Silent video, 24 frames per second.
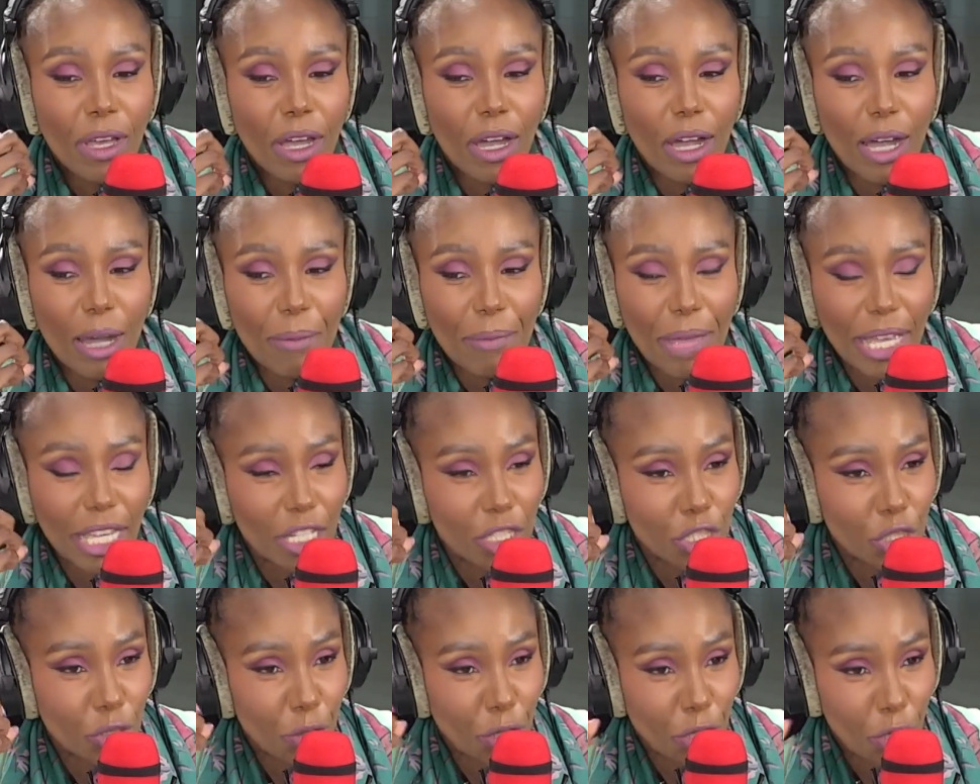uh, making
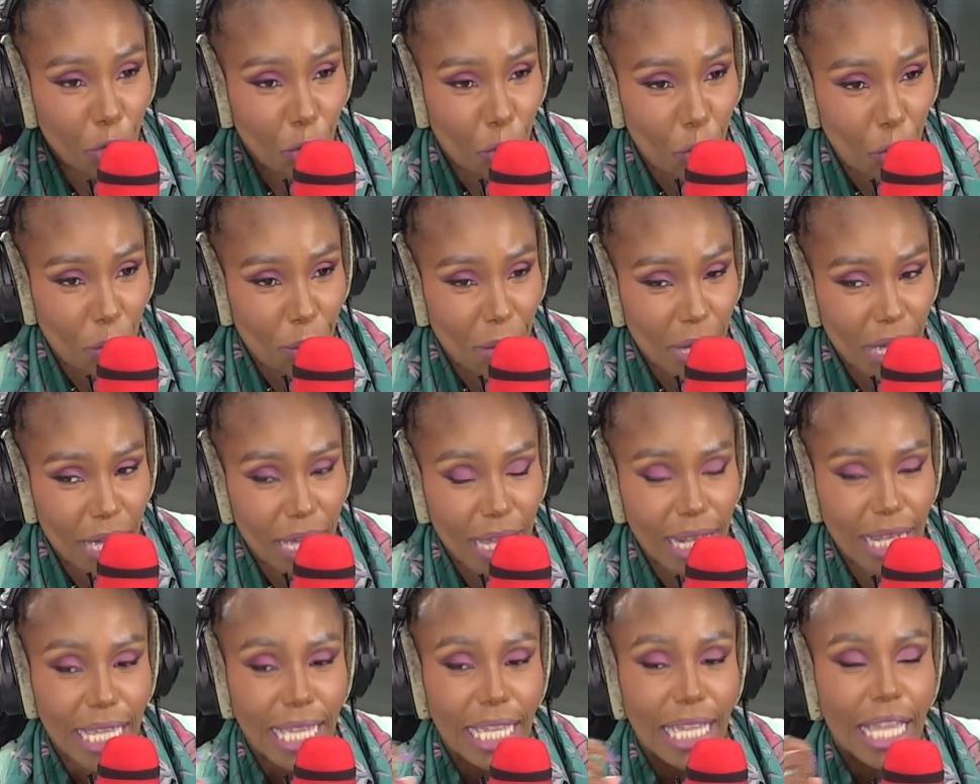sure you're home
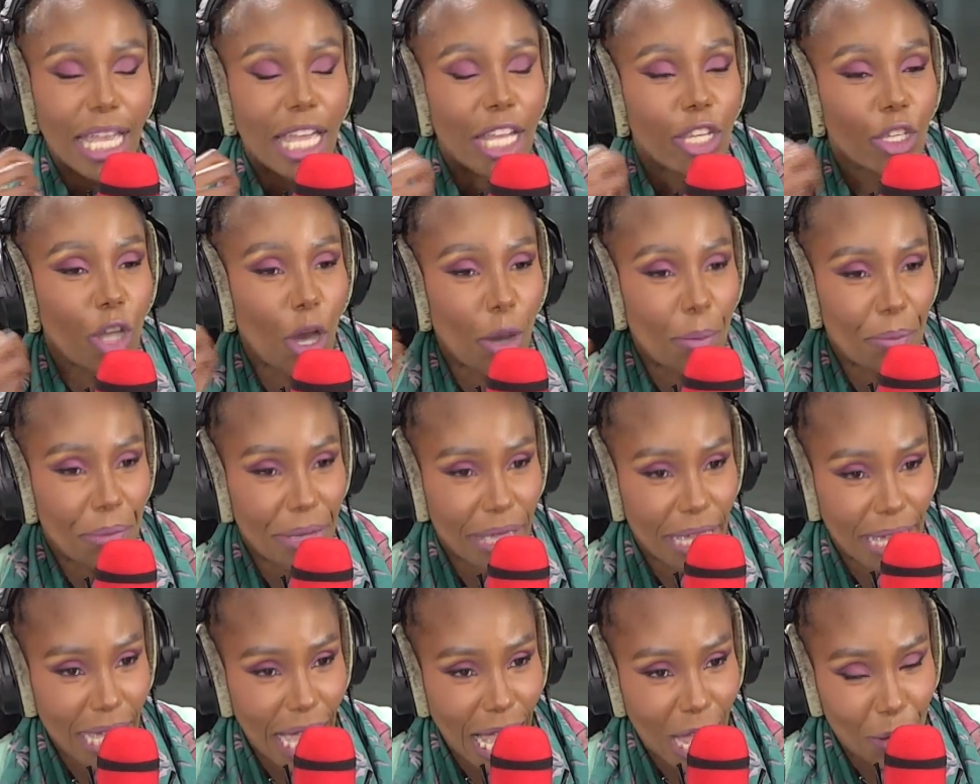early, not
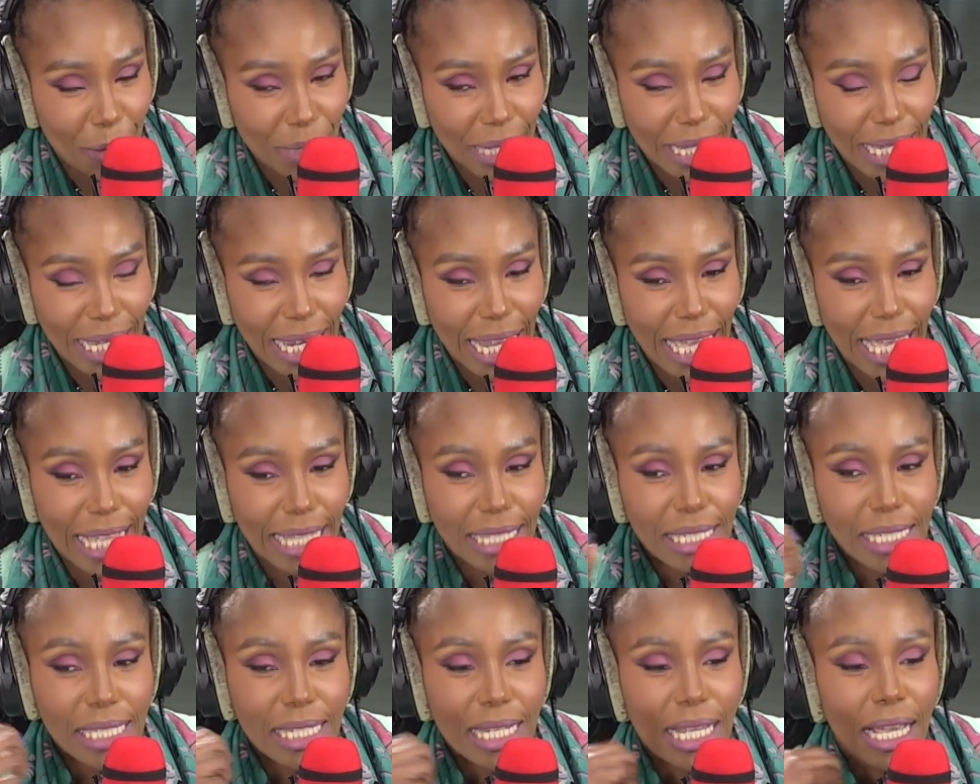being out
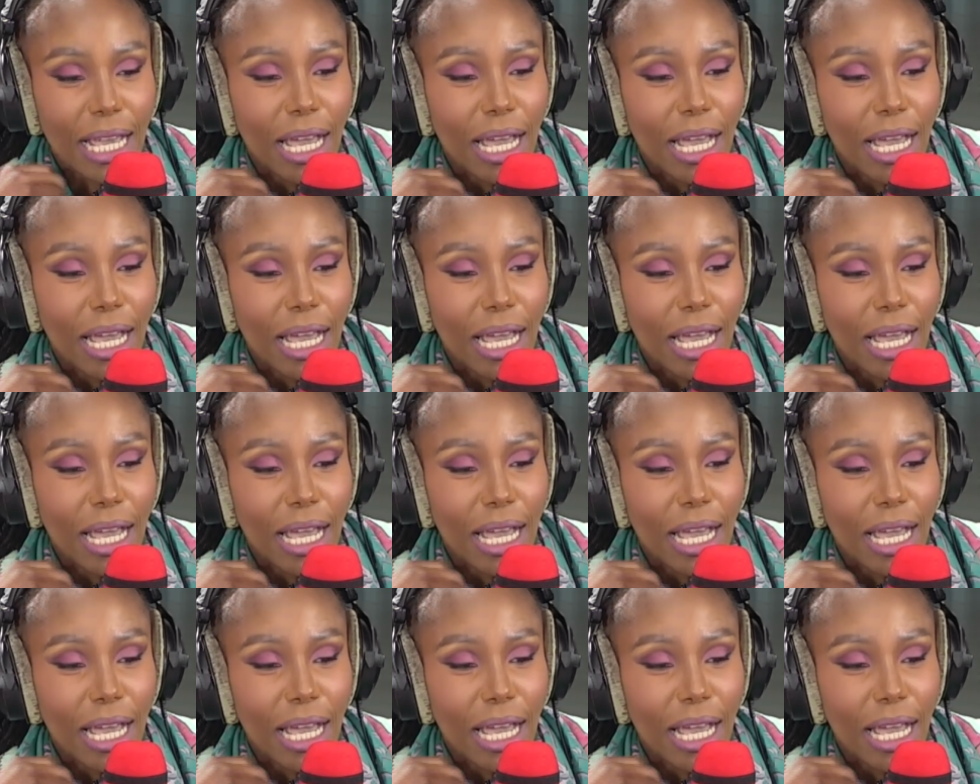late,